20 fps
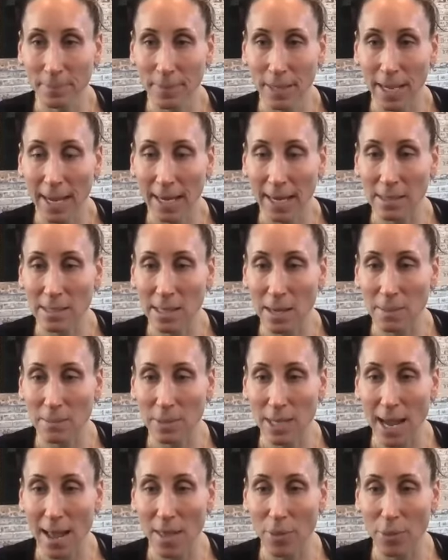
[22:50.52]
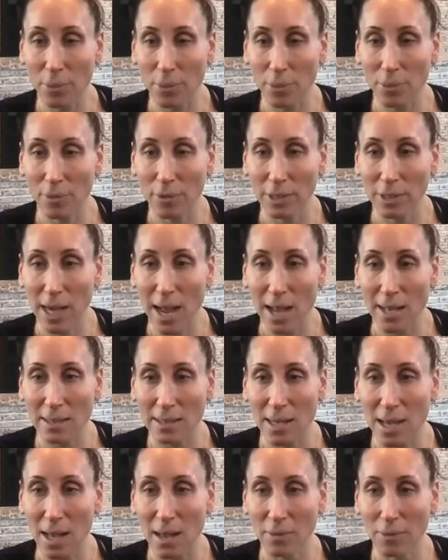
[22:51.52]
Hands come down through a
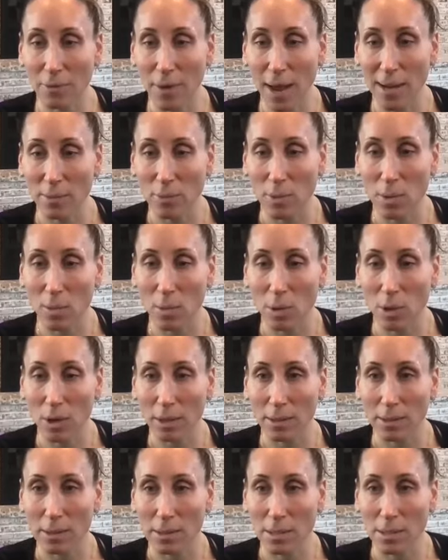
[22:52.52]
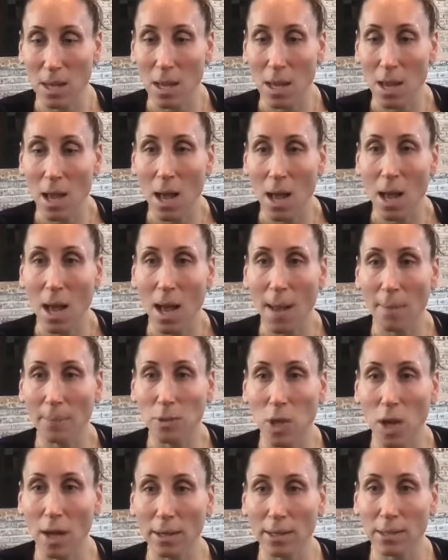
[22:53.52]
vinyasa. Find what works. Up
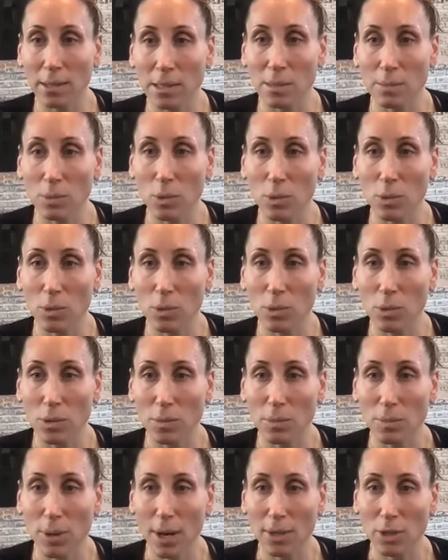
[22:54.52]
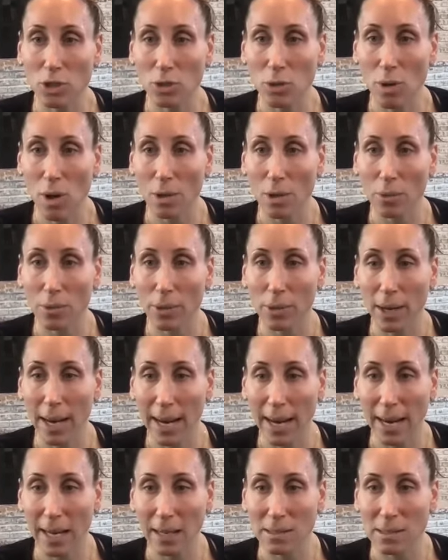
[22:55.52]
dog is smooth. Press strong through your
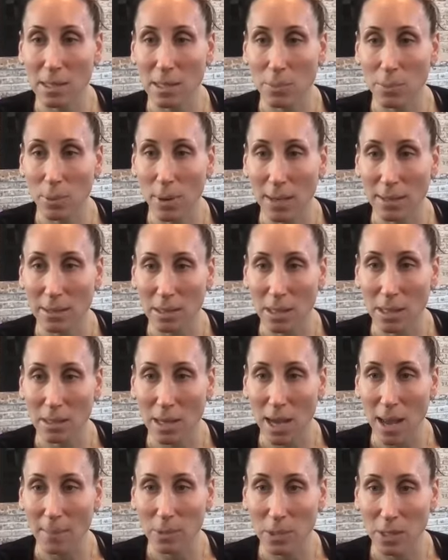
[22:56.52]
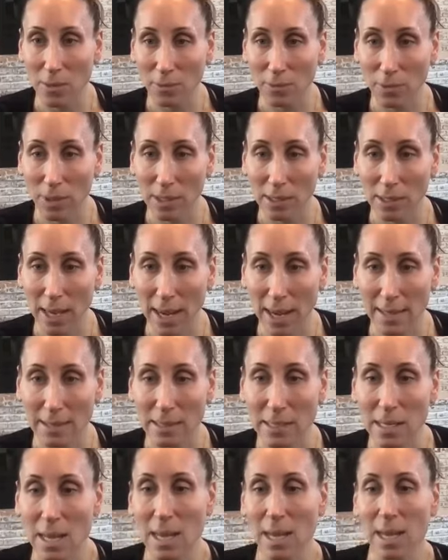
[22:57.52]
hands and the tops of the feet.
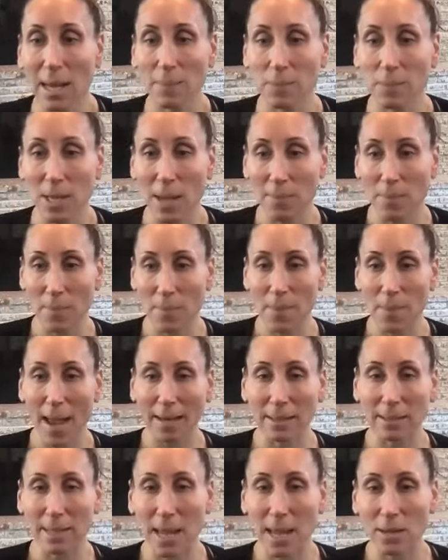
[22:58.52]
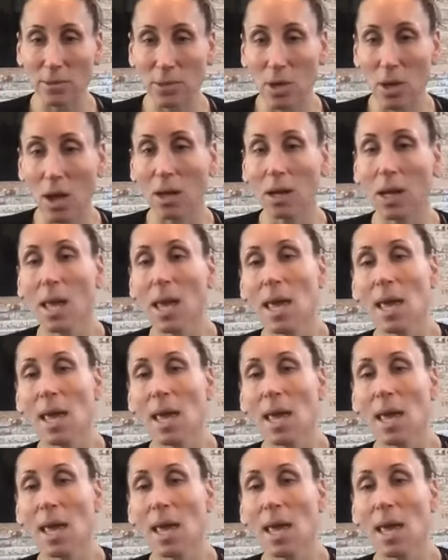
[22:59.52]
Nice. Hips up and back, down dog.